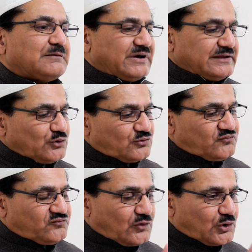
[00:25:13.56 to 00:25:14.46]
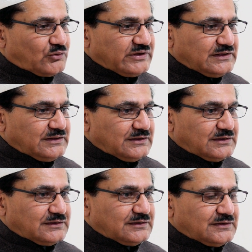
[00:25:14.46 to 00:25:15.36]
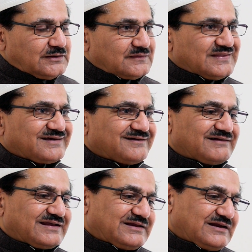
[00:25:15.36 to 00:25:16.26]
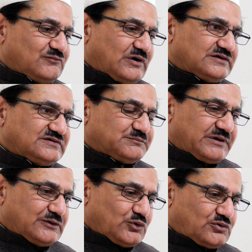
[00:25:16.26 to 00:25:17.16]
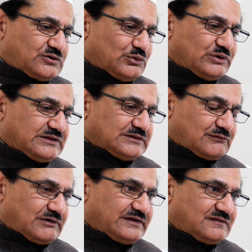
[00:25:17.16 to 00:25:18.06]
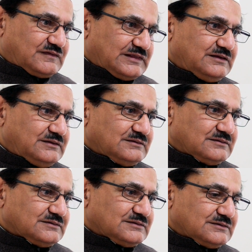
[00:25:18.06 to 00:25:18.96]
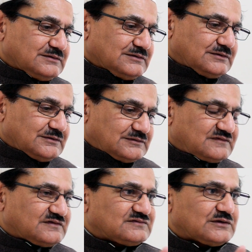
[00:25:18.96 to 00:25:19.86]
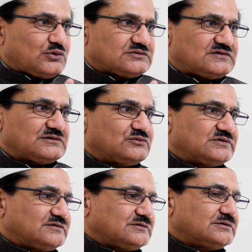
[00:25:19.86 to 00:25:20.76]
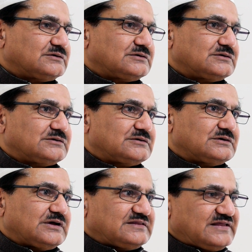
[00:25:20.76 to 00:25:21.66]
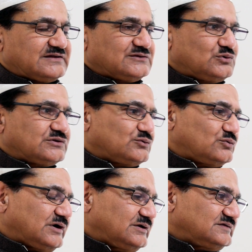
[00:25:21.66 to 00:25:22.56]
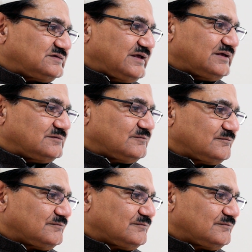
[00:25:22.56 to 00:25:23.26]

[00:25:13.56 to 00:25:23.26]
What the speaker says: By not following the correct advice, by not doing the right thing, this is the consequence. And that is what the Quran is saying.